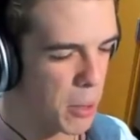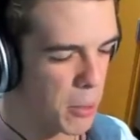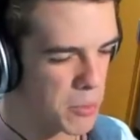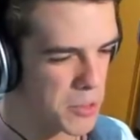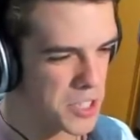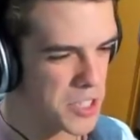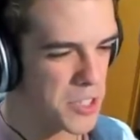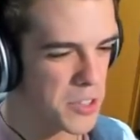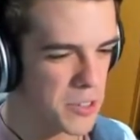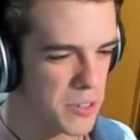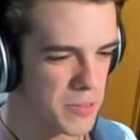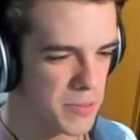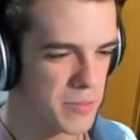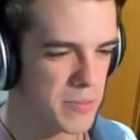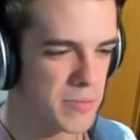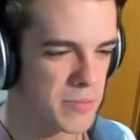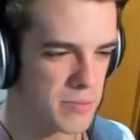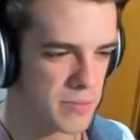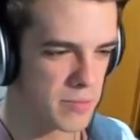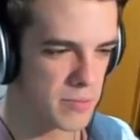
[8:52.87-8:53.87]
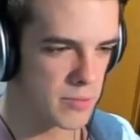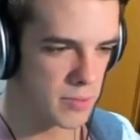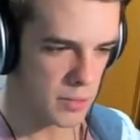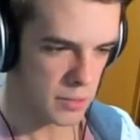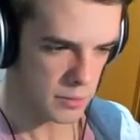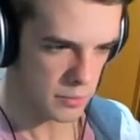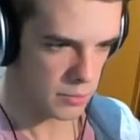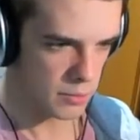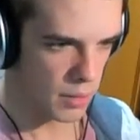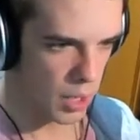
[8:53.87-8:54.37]
bones, too.
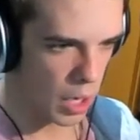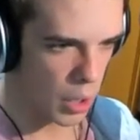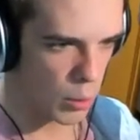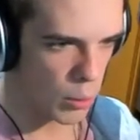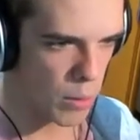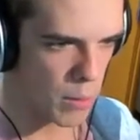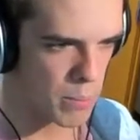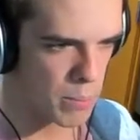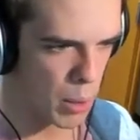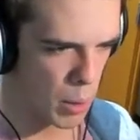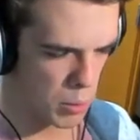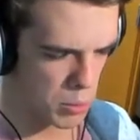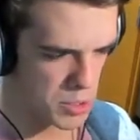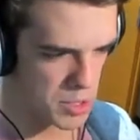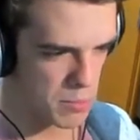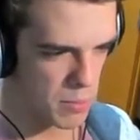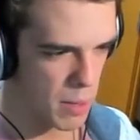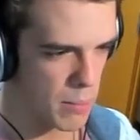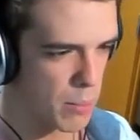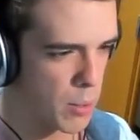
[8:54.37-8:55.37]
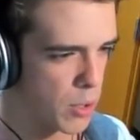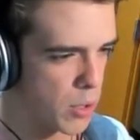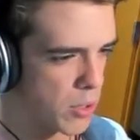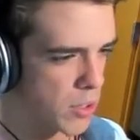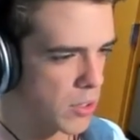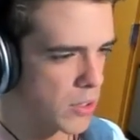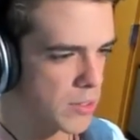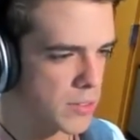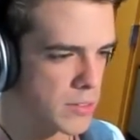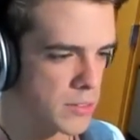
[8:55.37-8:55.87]
I don't want bones in my
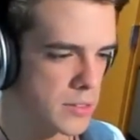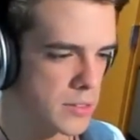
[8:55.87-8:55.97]
burger.